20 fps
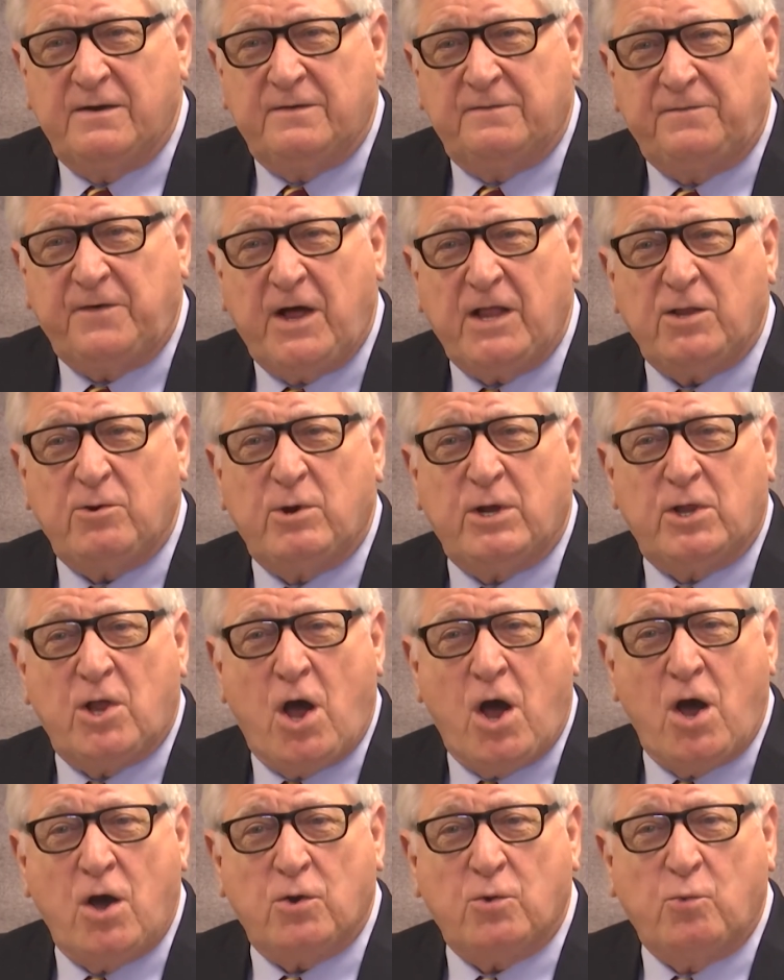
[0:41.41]
Follow
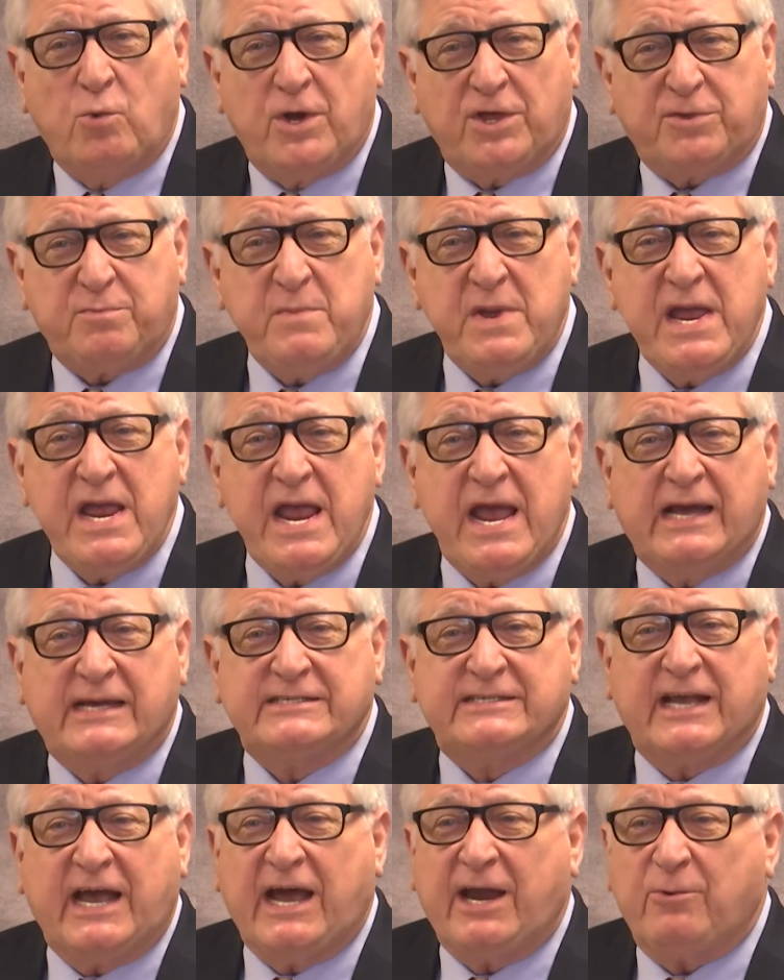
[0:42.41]
along with me
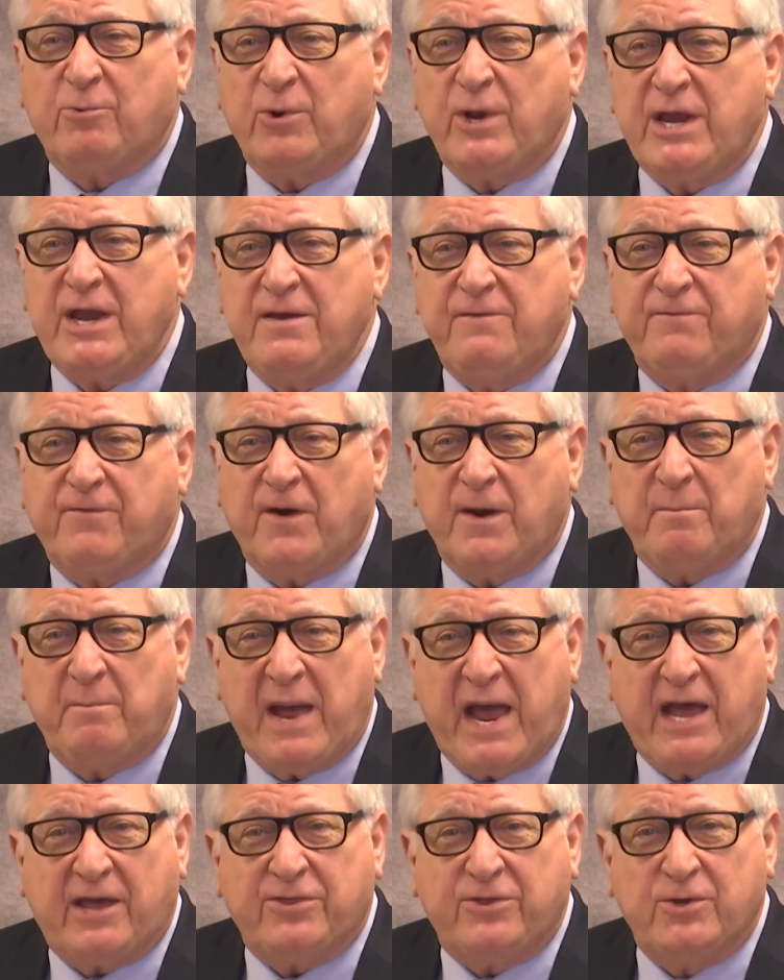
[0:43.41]
as I read from
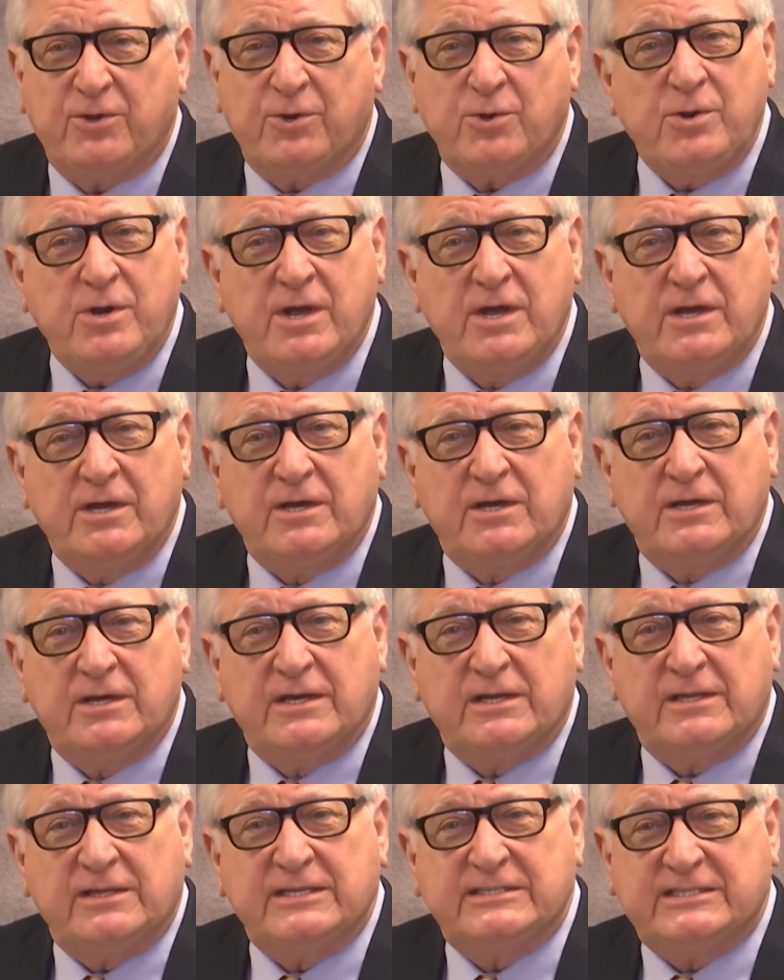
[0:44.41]
Matthew,
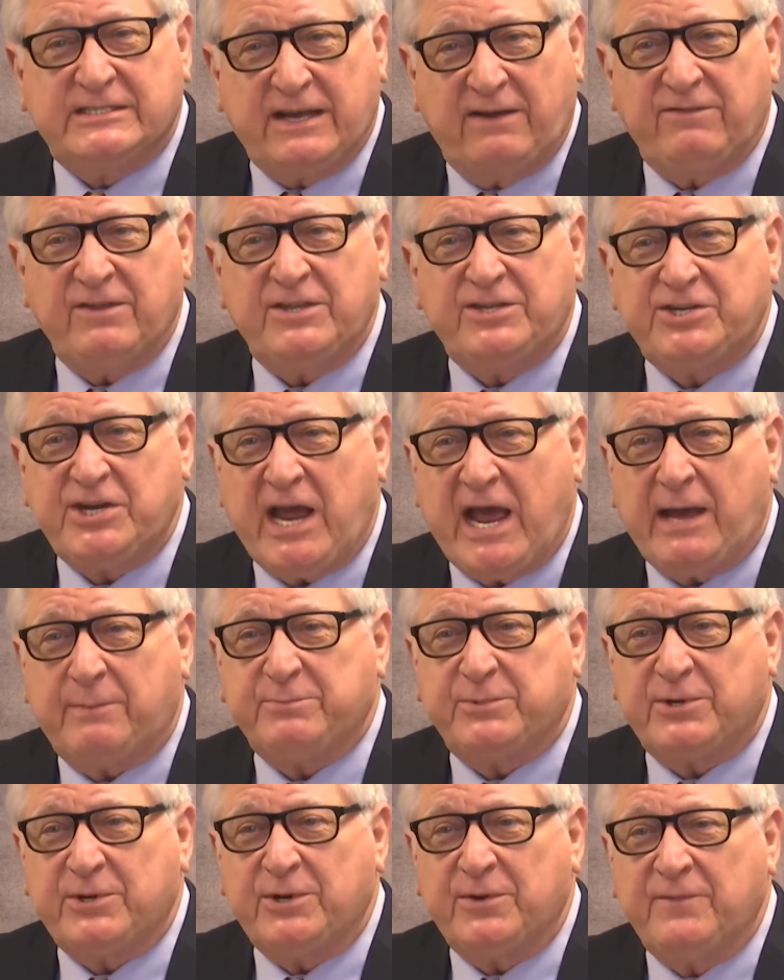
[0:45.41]
the seventh
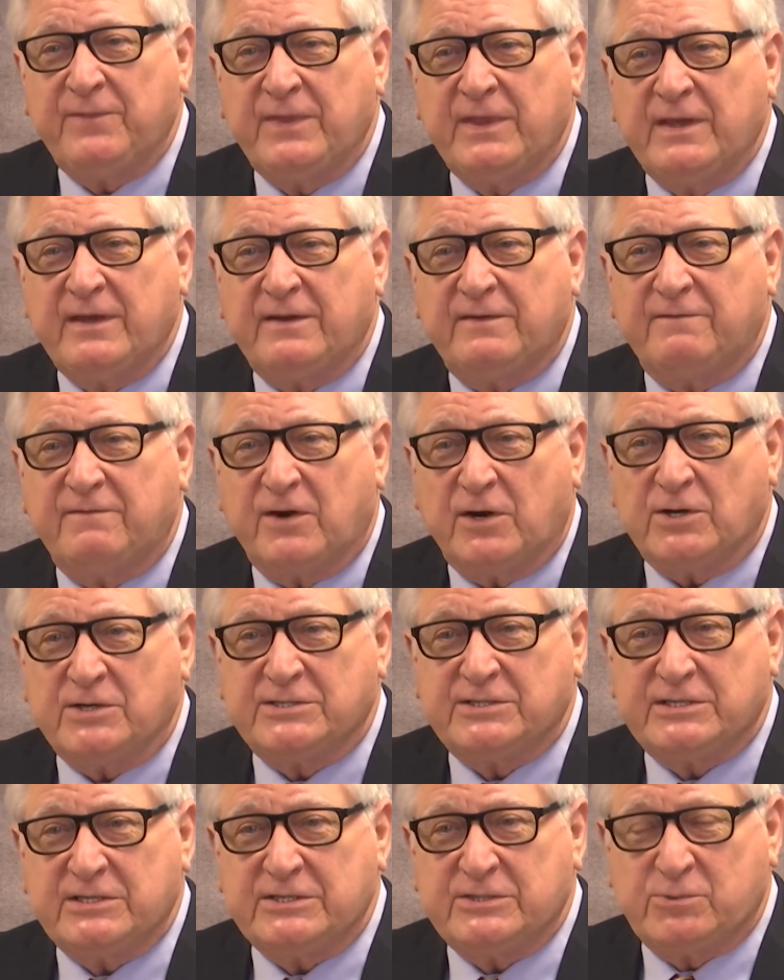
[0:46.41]
chapter,
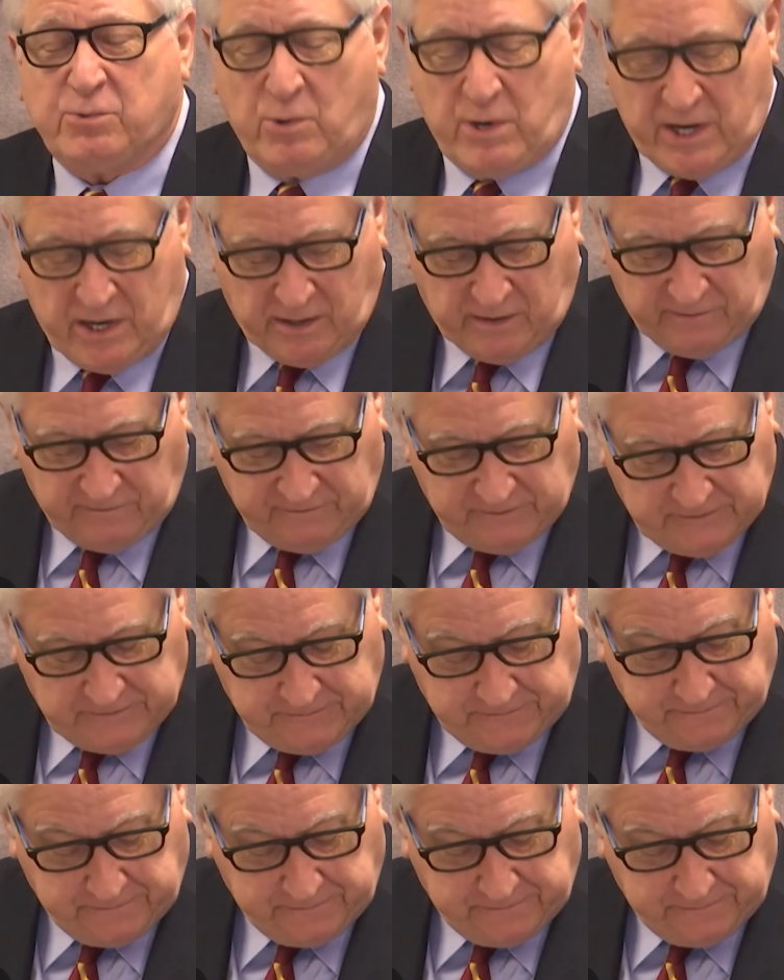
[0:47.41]
verse 12.